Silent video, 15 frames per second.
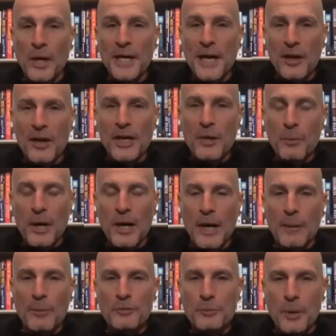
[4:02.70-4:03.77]
He's an
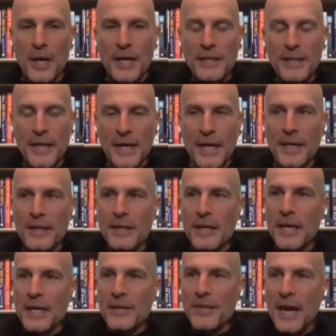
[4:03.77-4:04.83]
extraordinarily talented
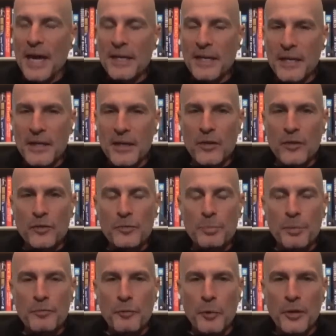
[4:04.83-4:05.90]
player. He's got
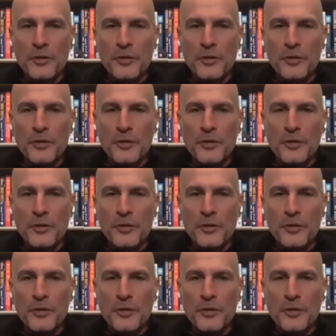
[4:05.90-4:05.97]
all the